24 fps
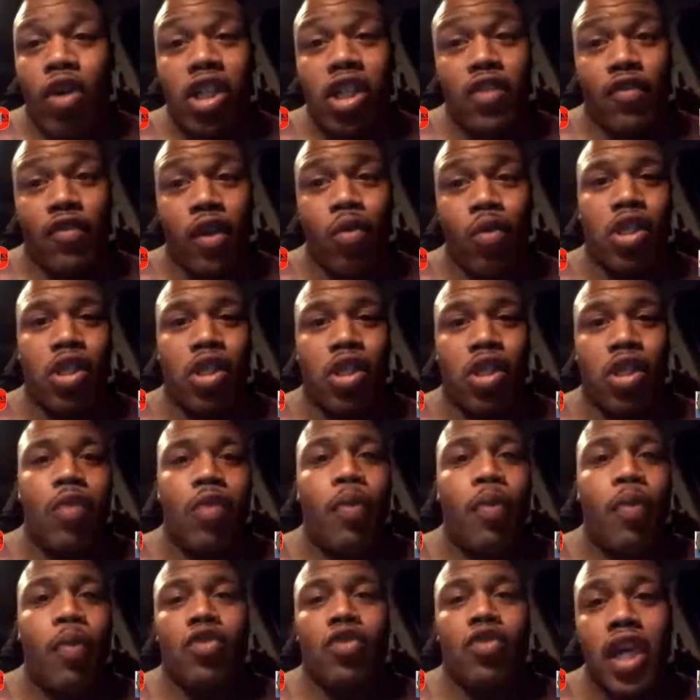Christopher, which is the
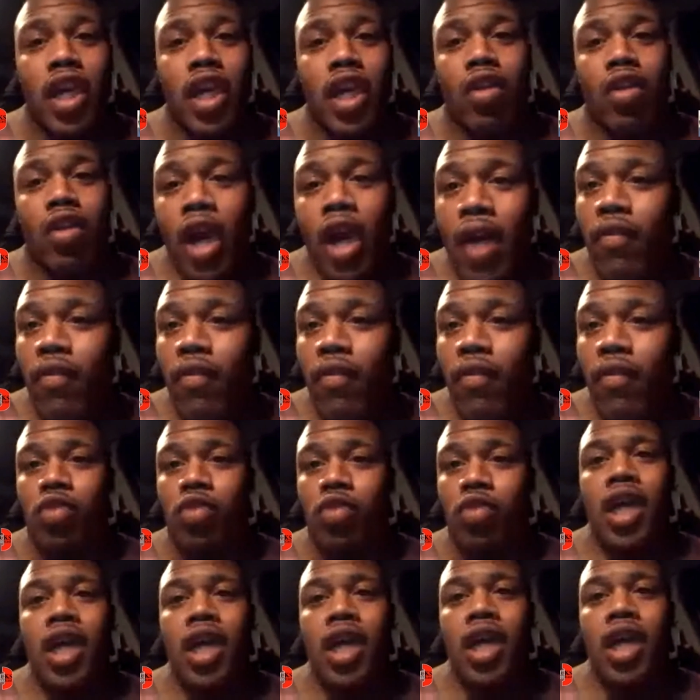patron saint of
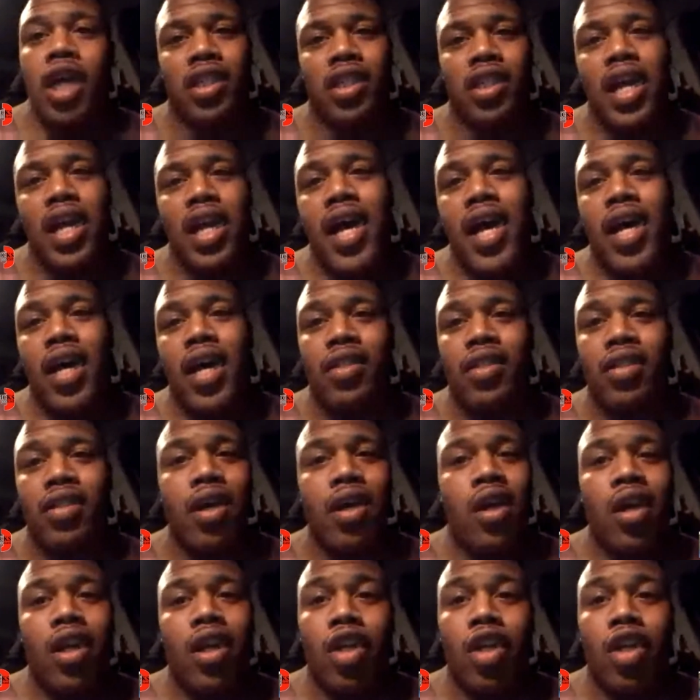travelers, which obviously has,